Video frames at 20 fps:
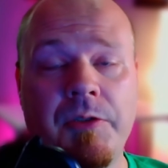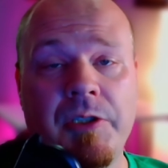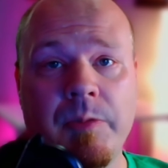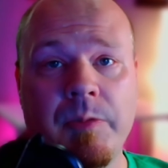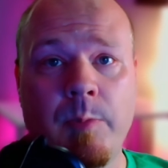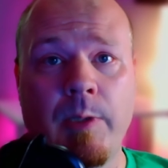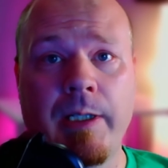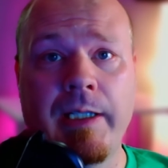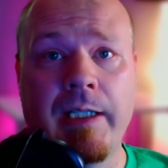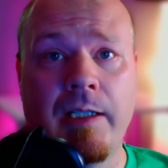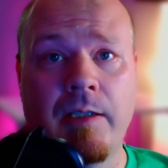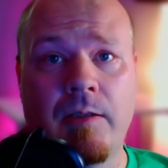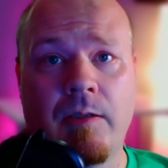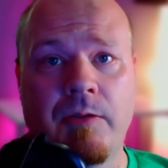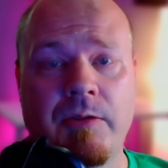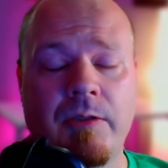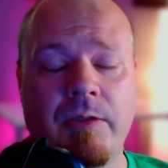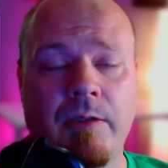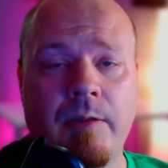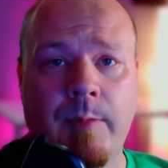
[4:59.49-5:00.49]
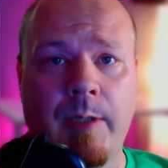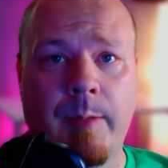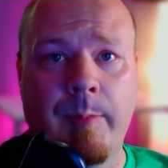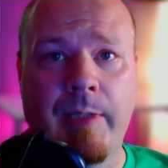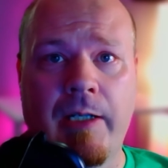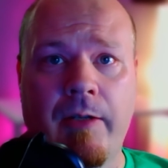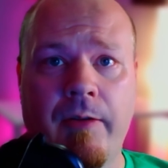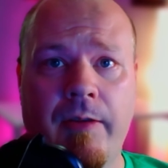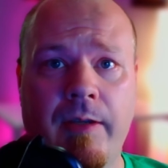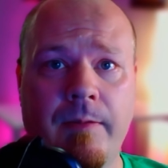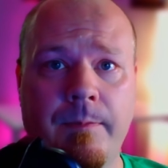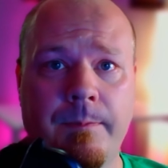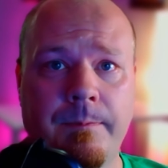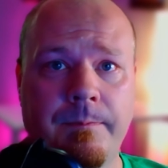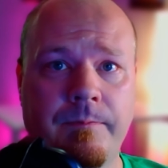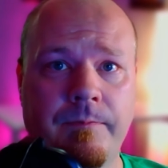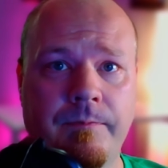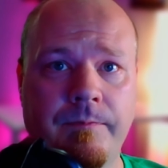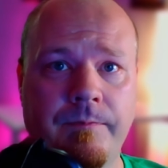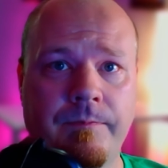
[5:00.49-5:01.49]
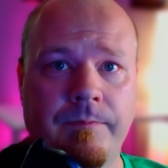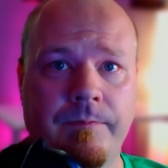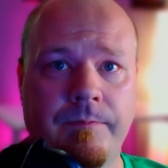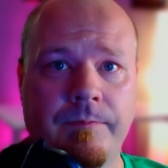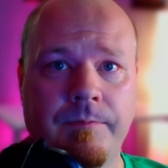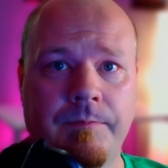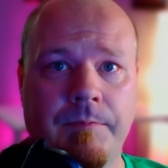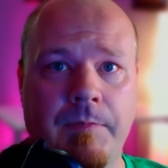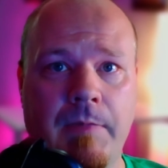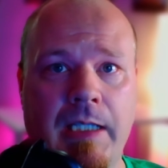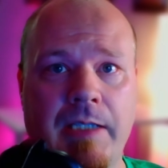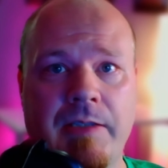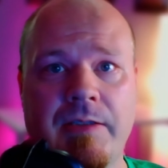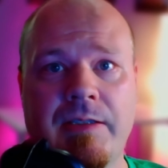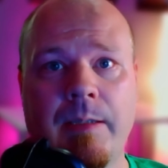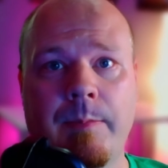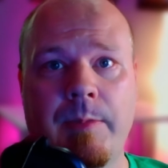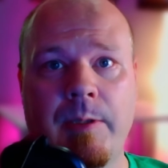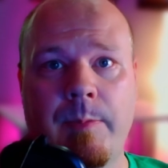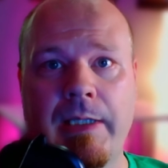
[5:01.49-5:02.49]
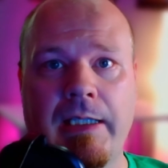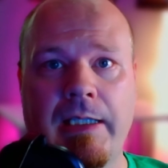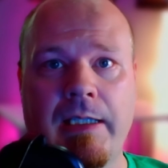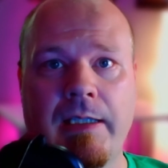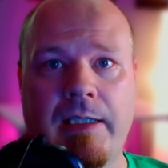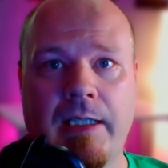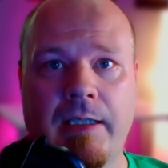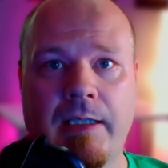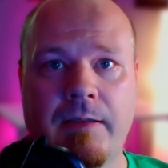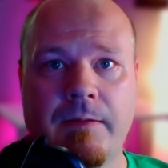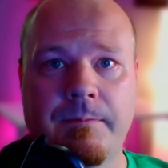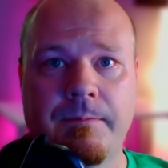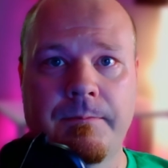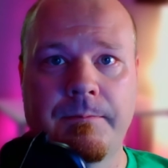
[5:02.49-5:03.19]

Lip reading: and just bringing it closer to my mouth. And sub to PinkyTech.